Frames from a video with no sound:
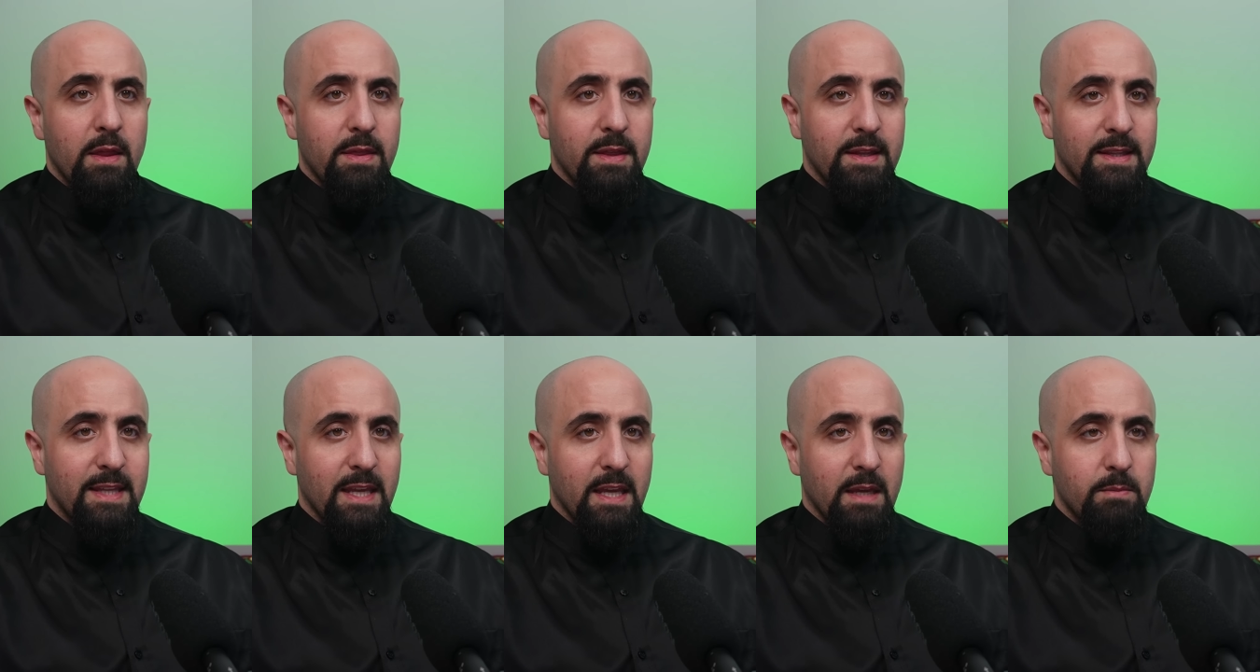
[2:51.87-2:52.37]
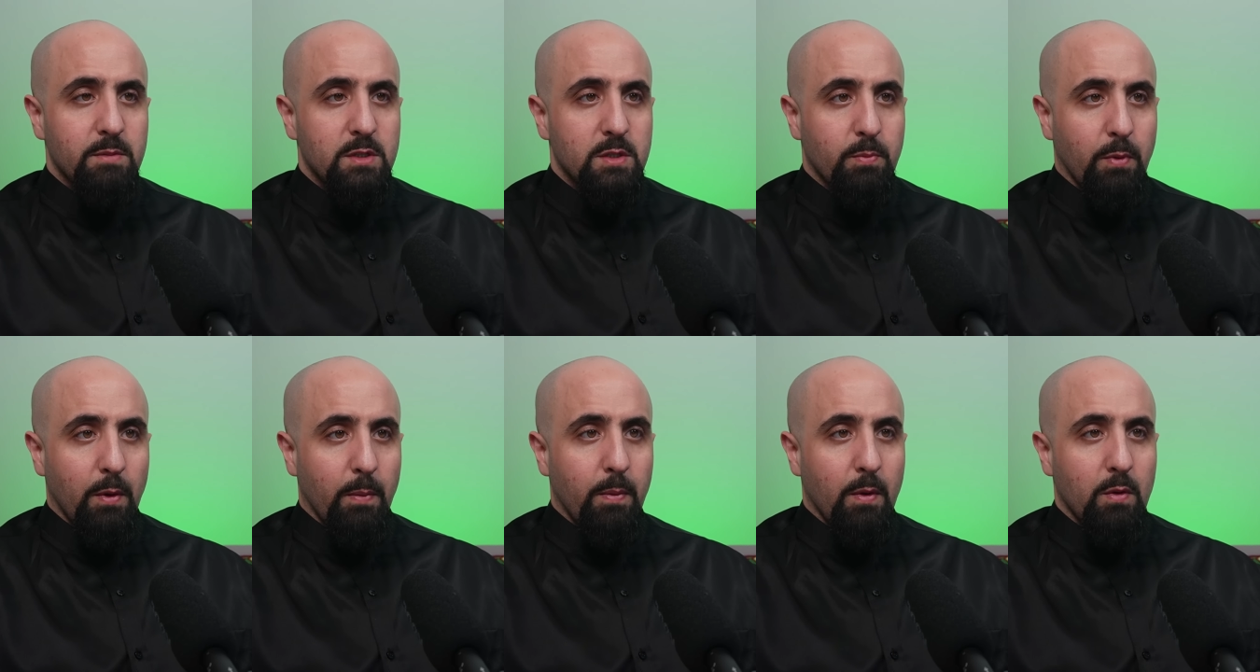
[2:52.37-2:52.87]
the team's
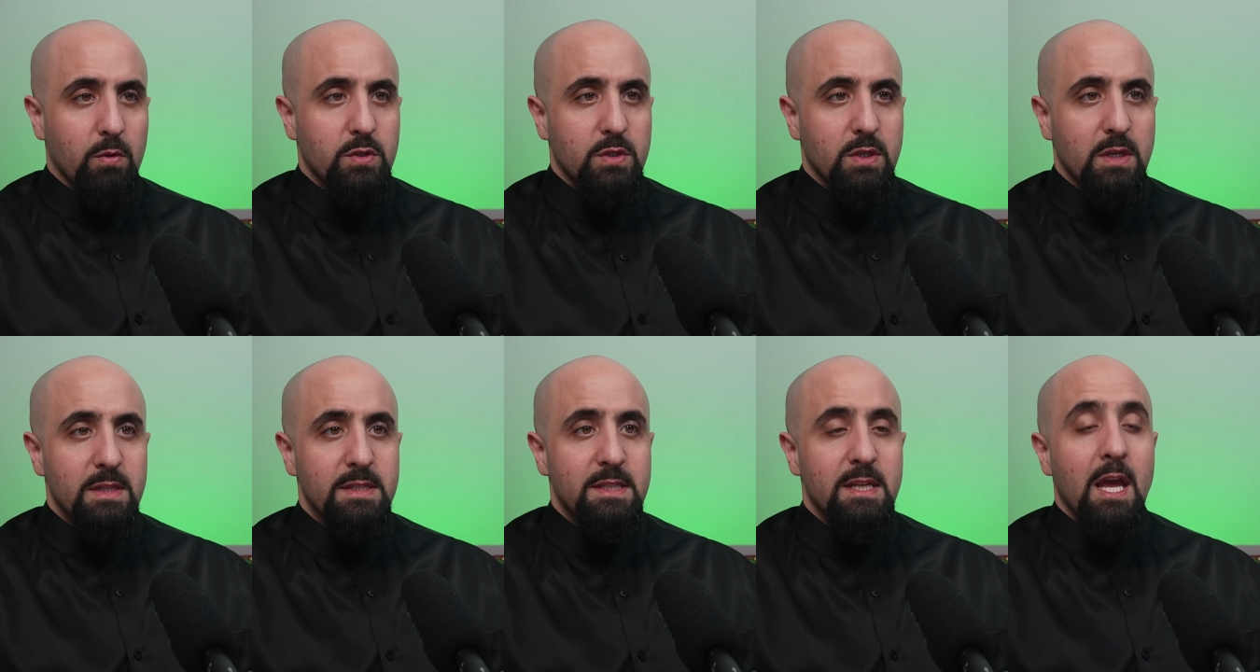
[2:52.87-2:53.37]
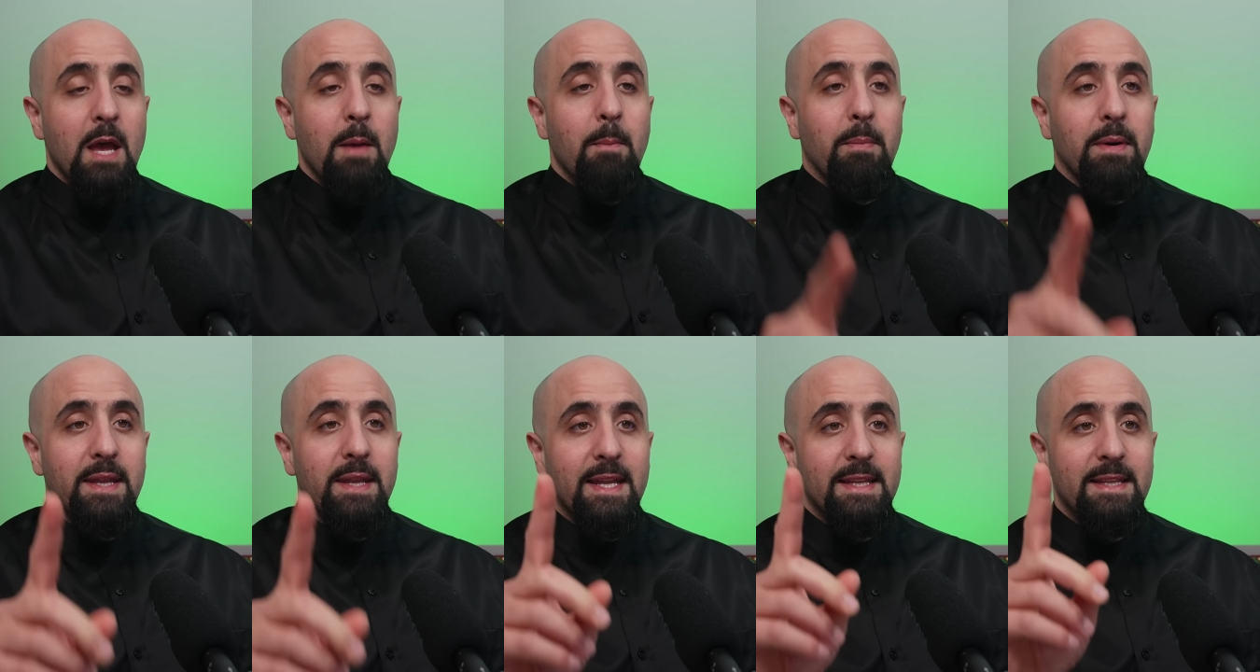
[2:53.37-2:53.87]
proposals,
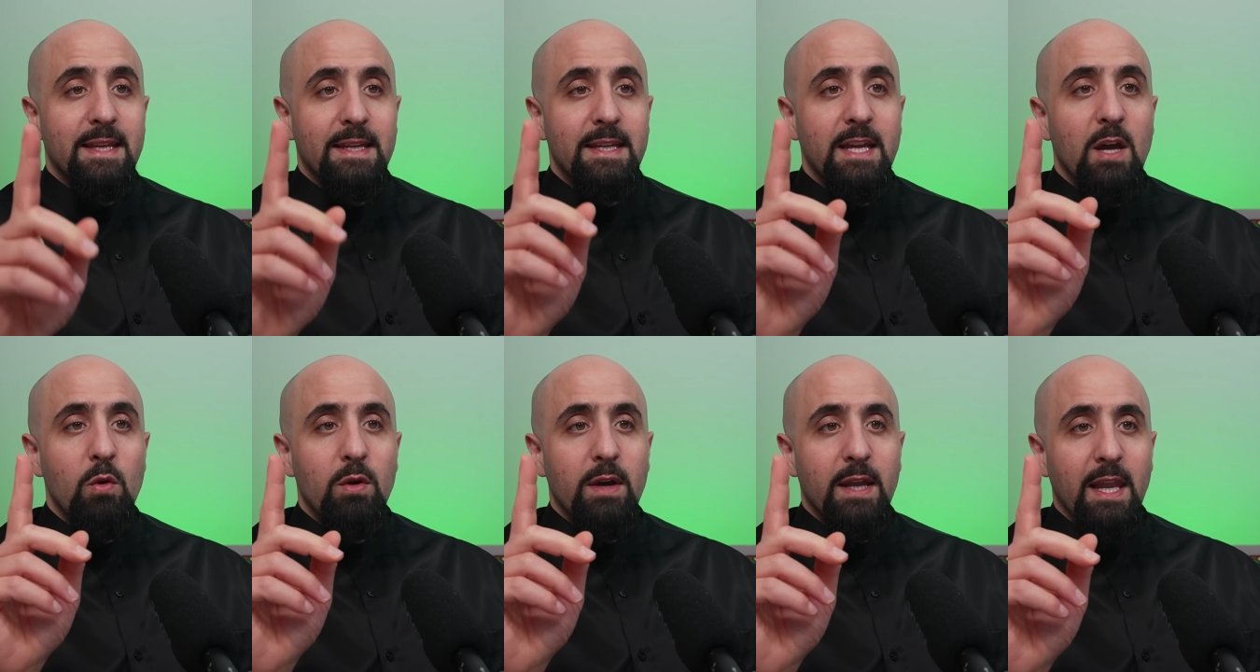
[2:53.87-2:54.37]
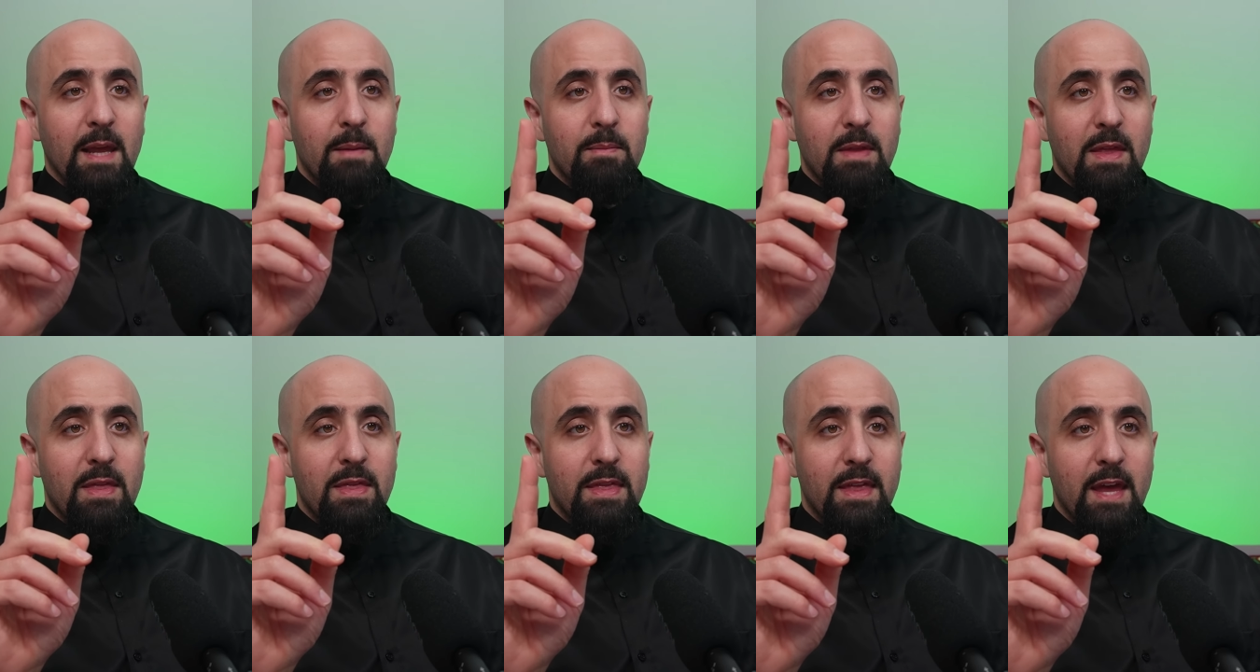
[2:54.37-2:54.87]
but Netanyahu
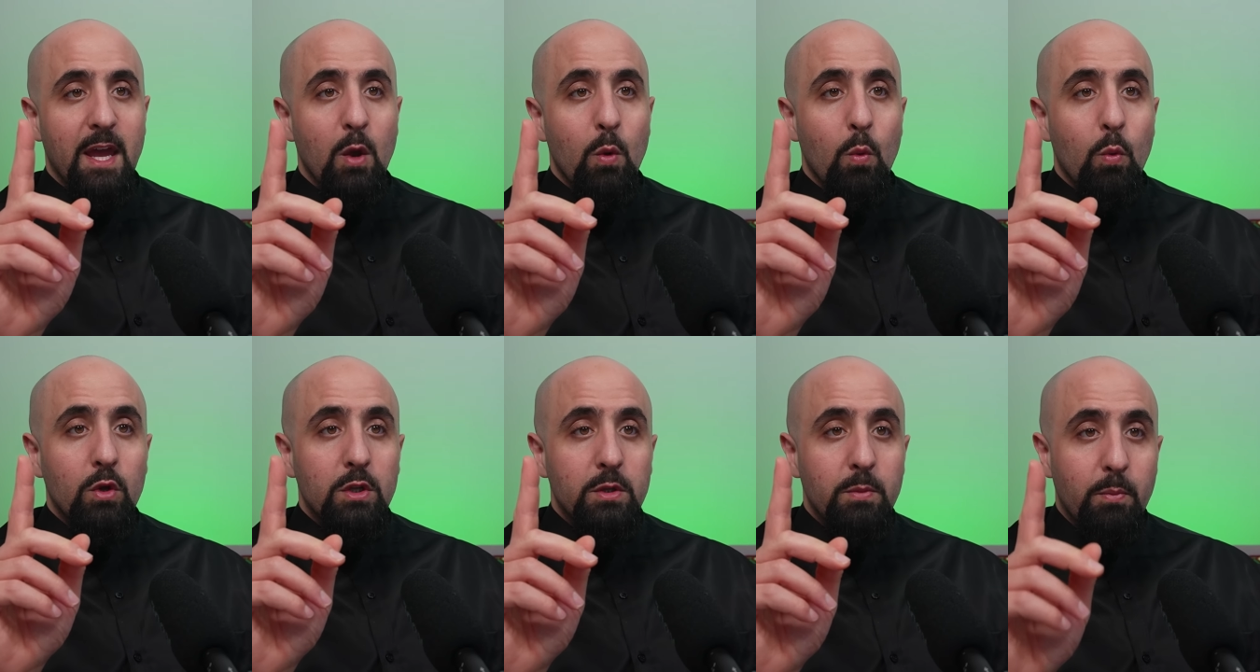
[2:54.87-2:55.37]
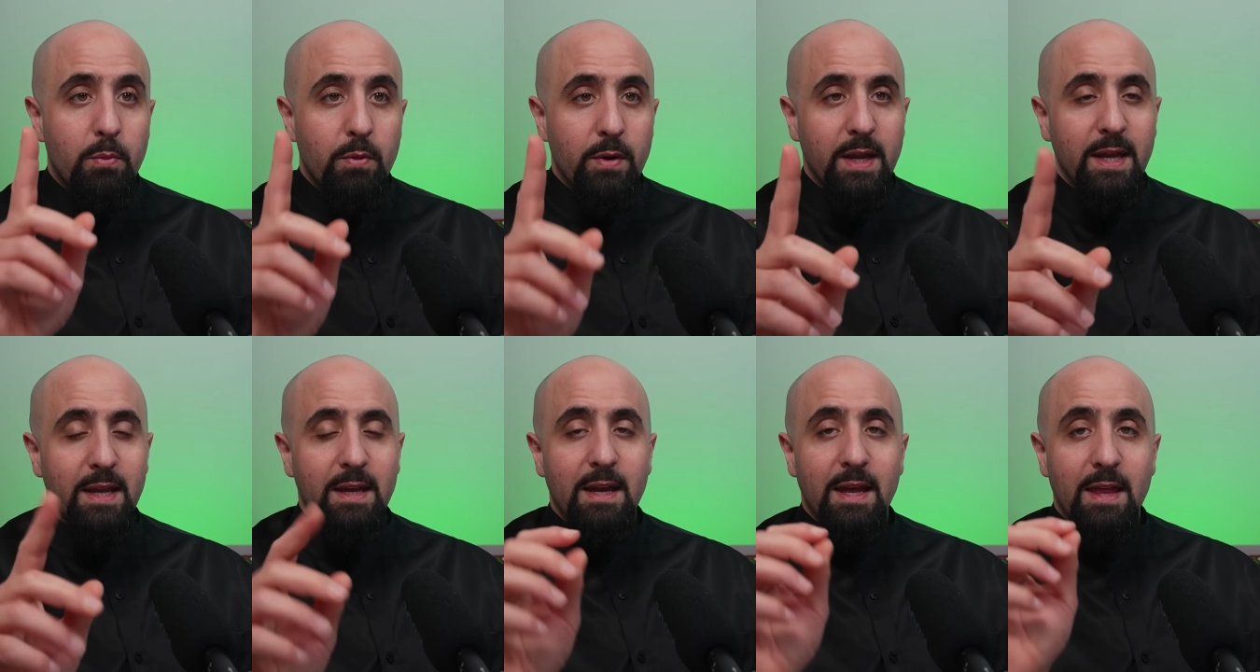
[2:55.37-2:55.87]
claimed that they would
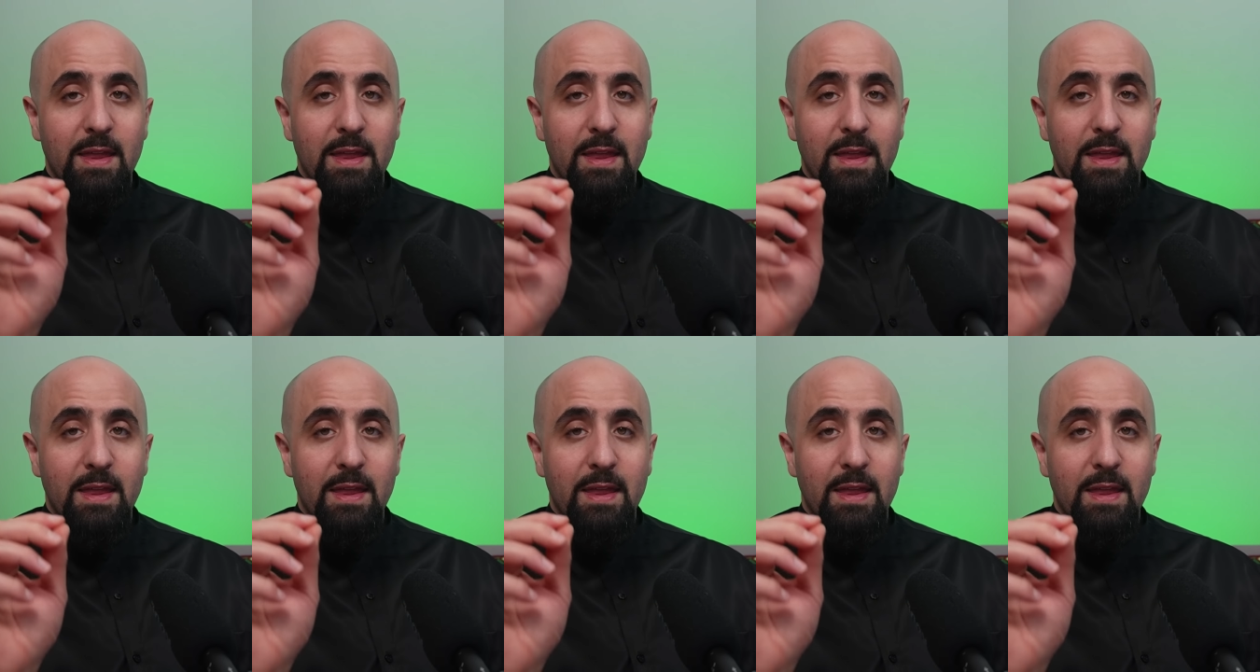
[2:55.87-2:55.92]
bring